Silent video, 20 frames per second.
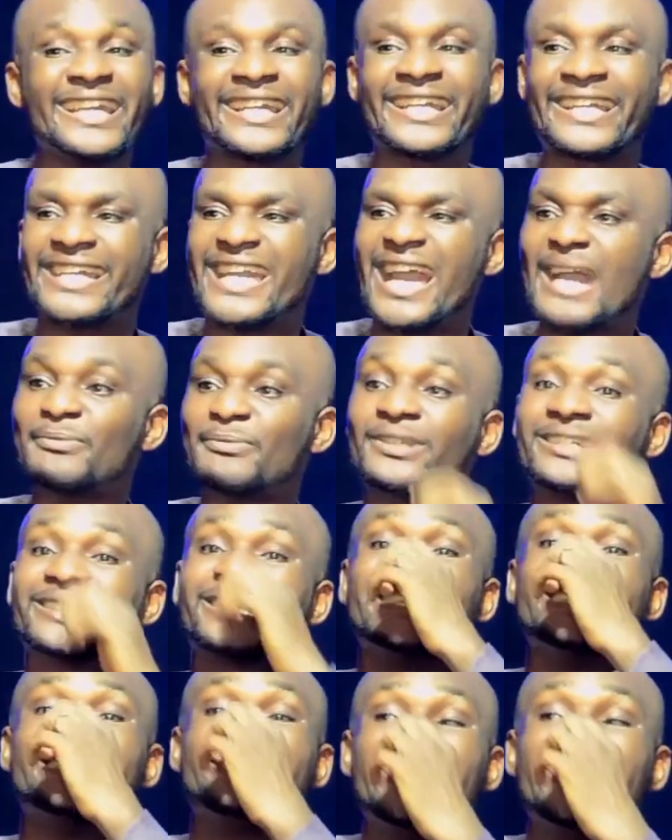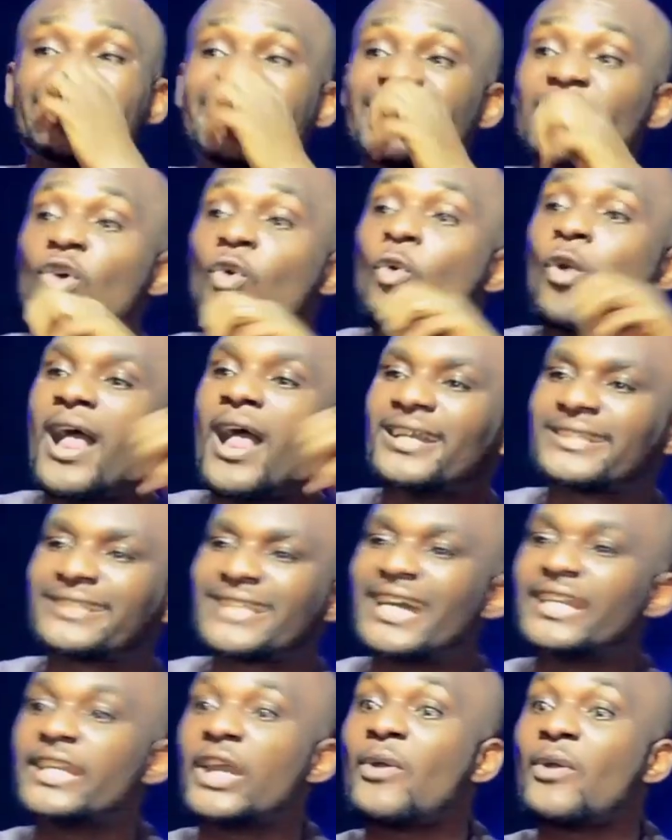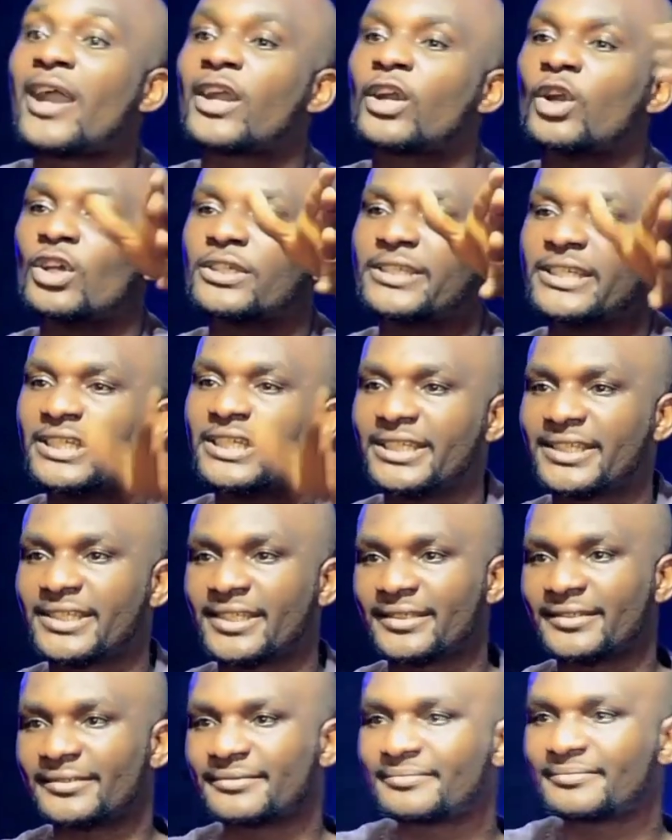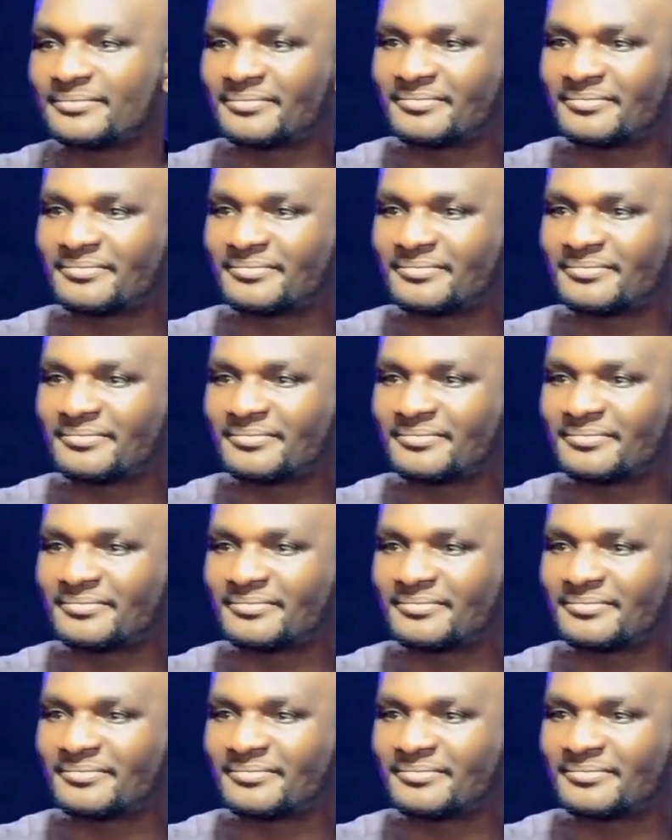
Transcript: He kept redigging wells and they were closing it.